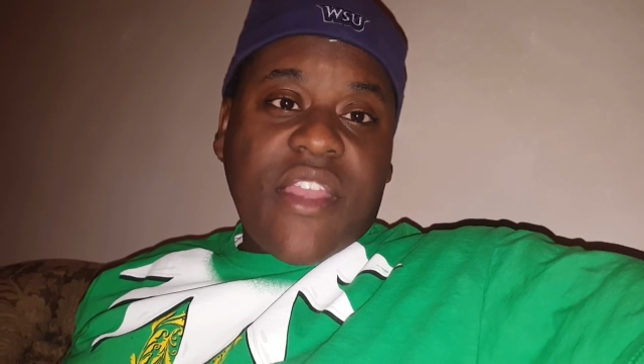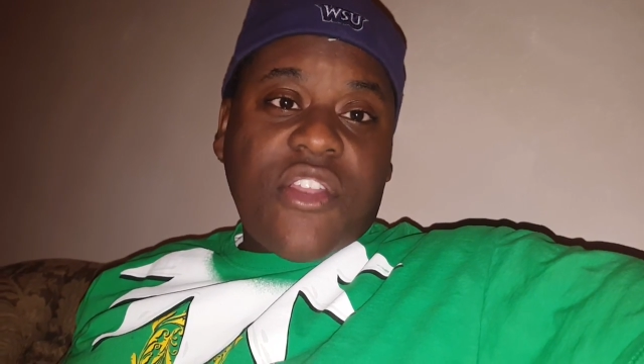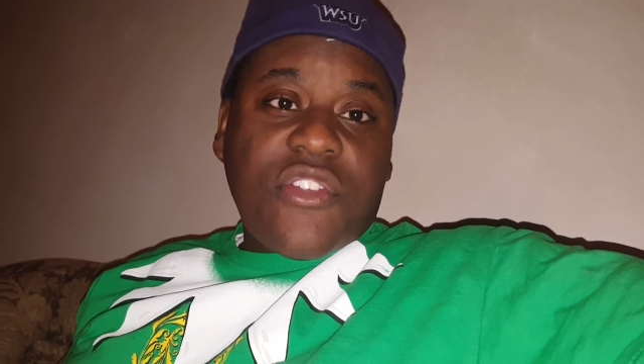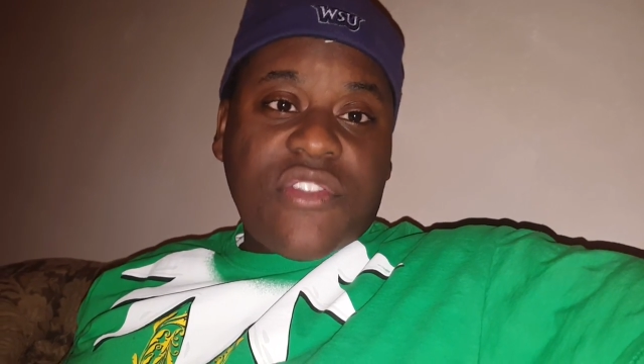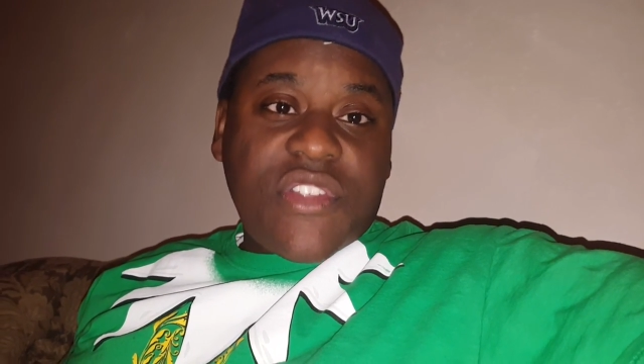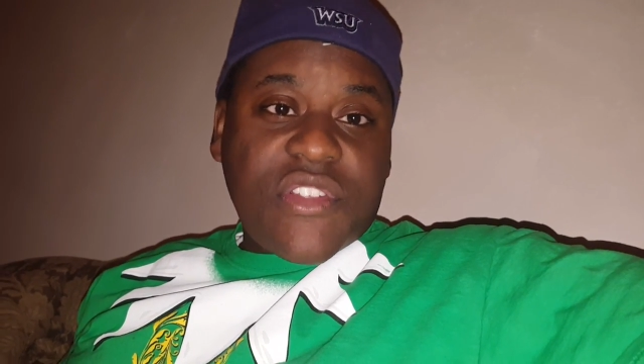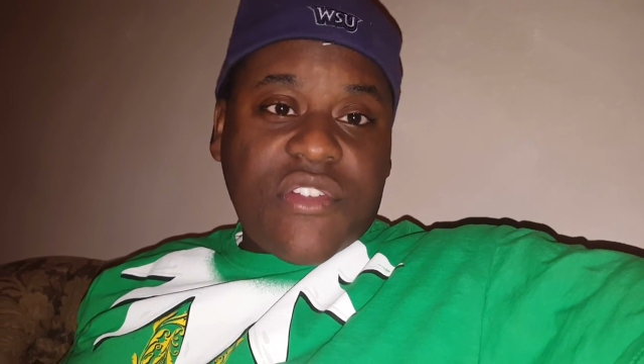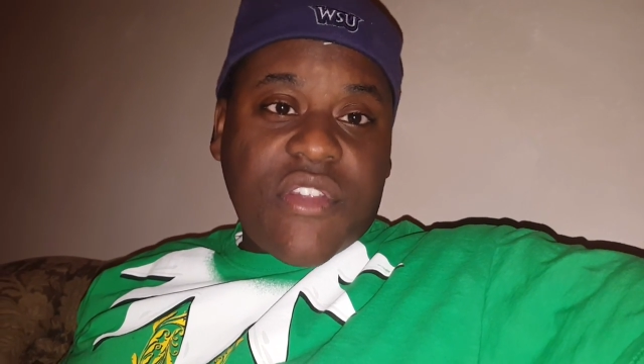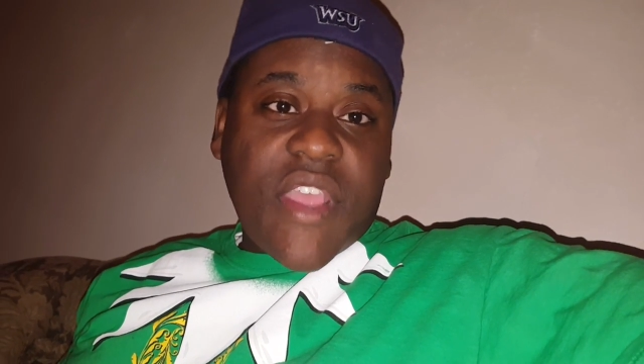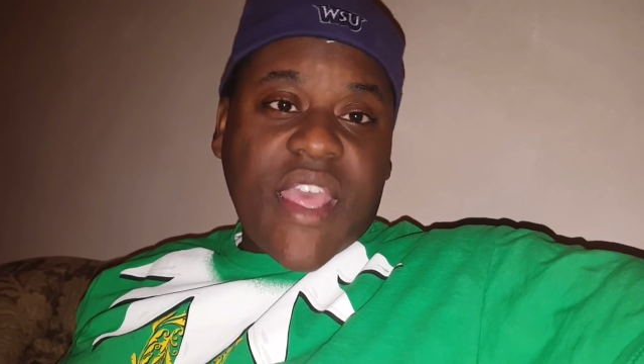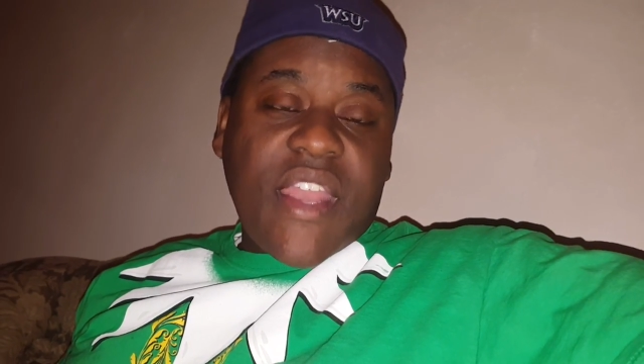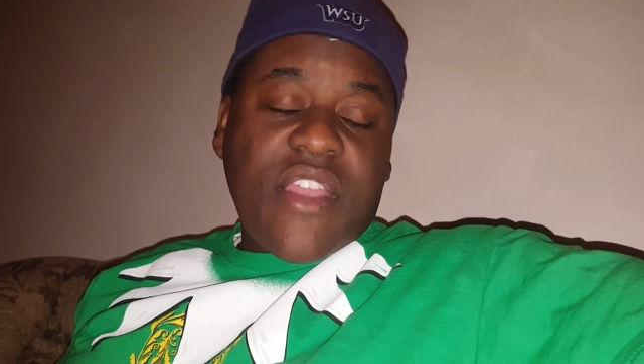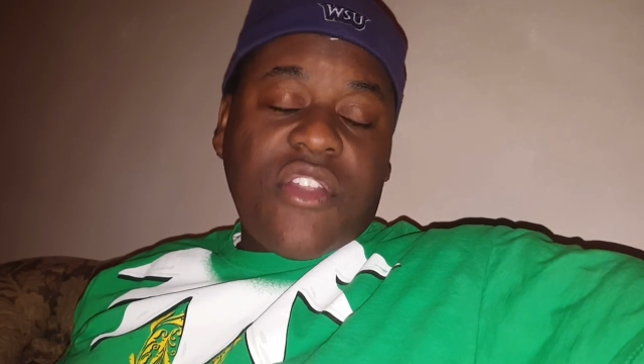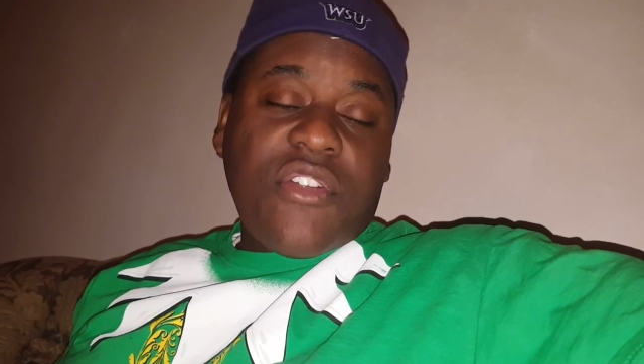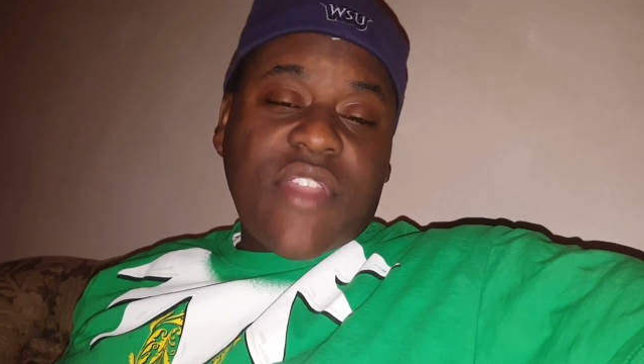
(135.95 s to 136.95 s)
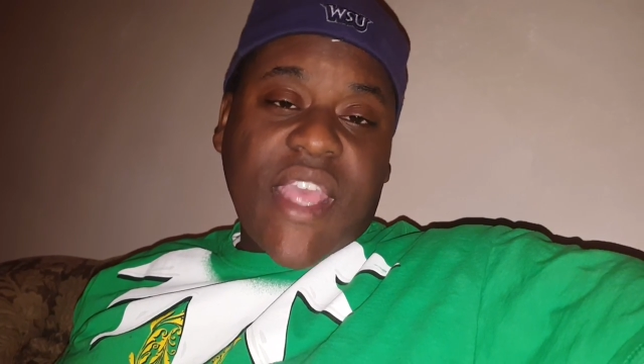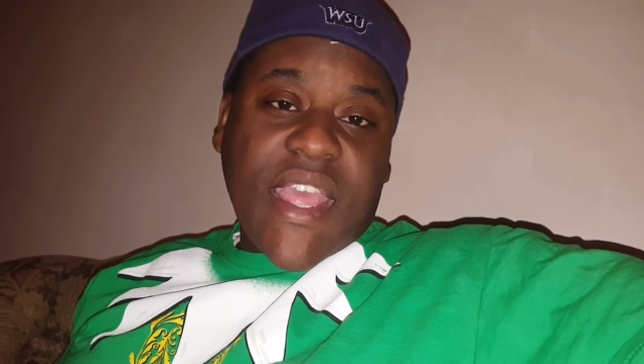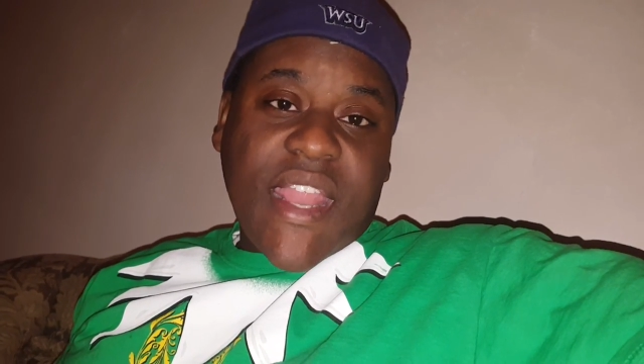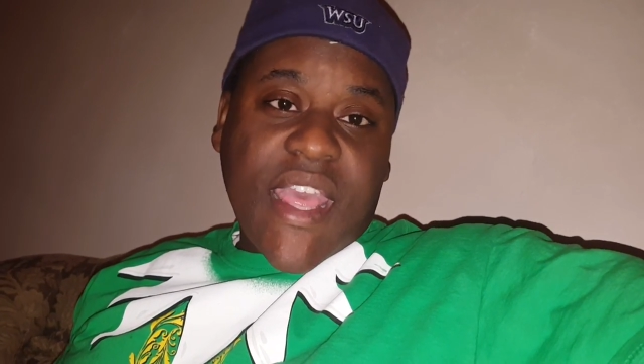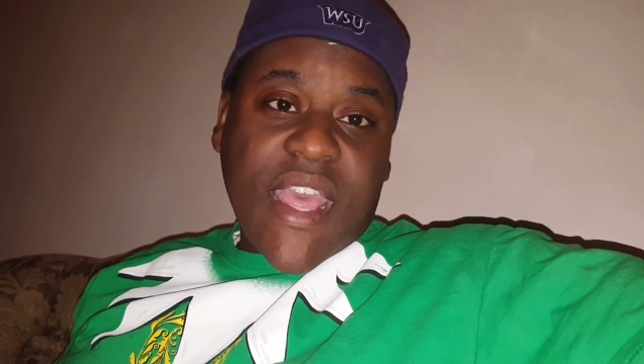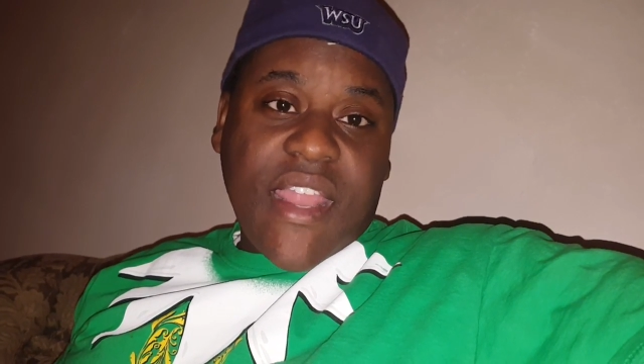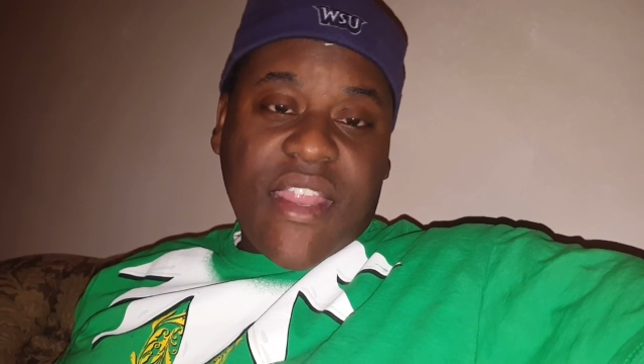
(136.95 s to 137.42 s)
her sister had it, her dad
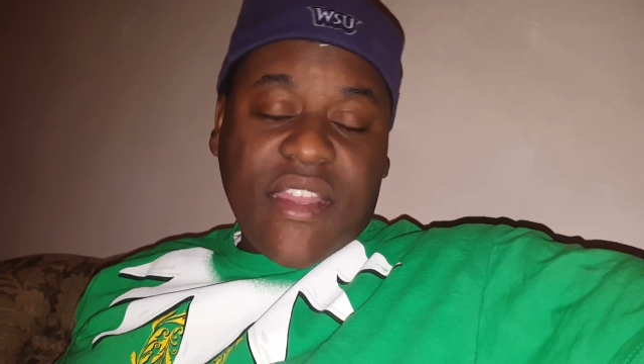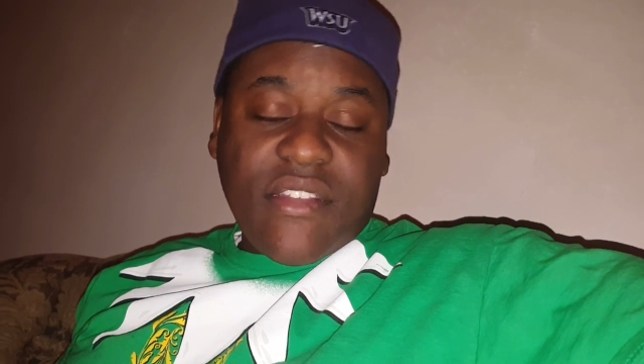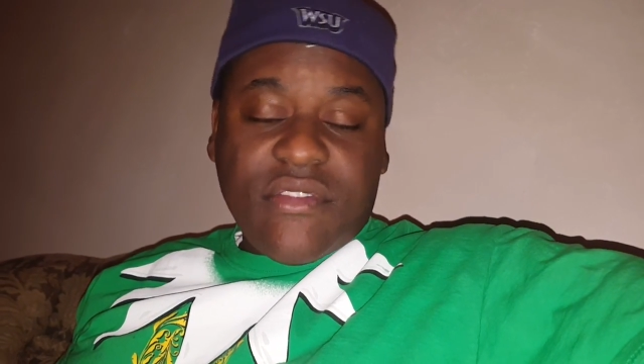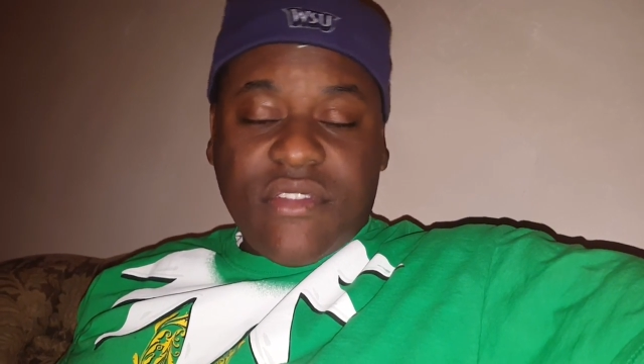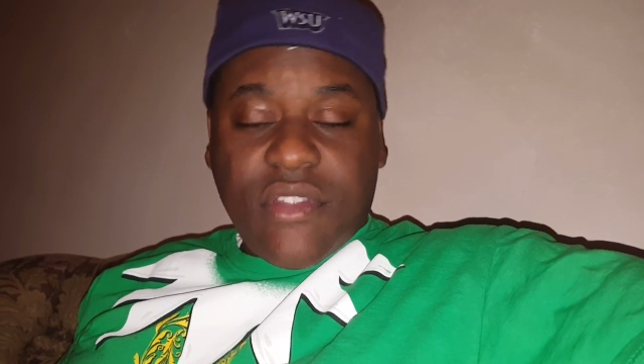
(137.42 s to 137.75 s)
had it.